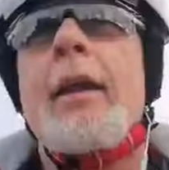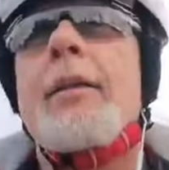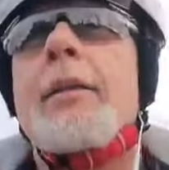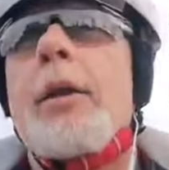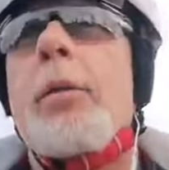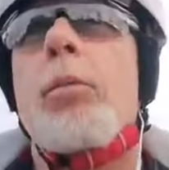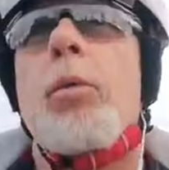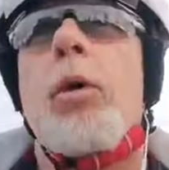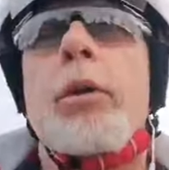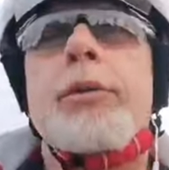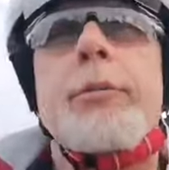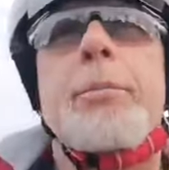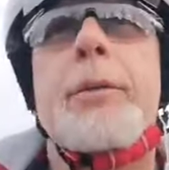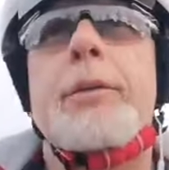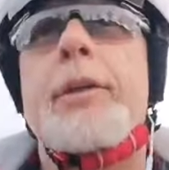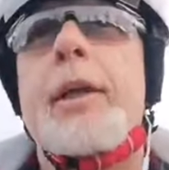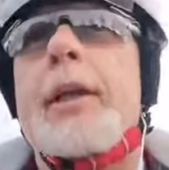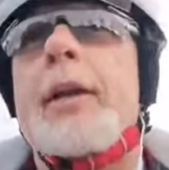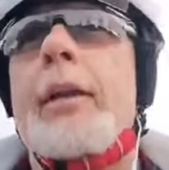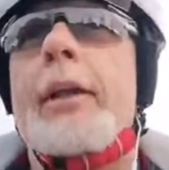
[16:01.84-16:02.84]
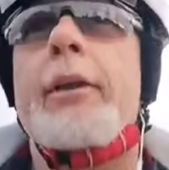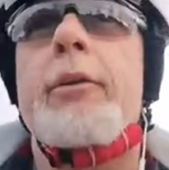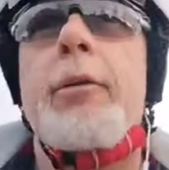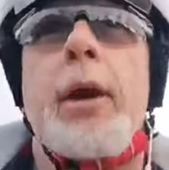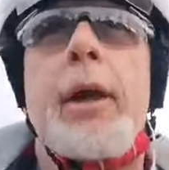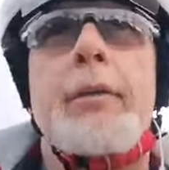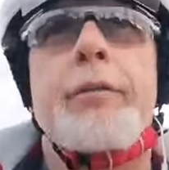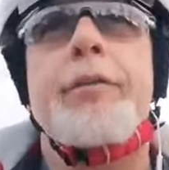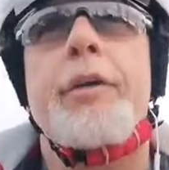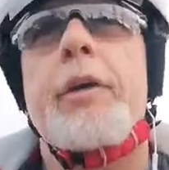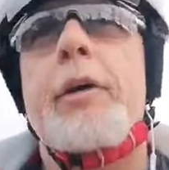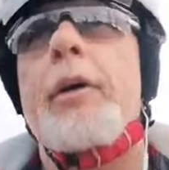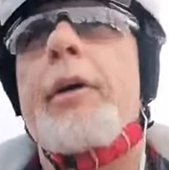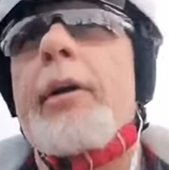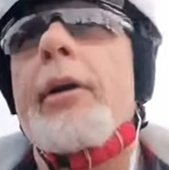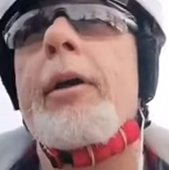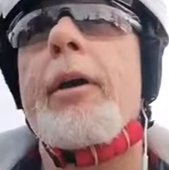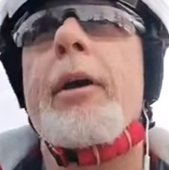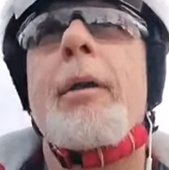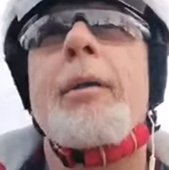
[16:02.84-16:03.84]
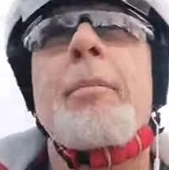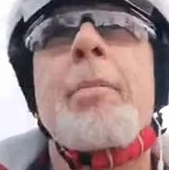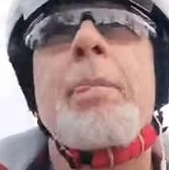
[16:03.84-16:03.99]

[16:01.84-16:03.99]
that wasn't particularly great for her.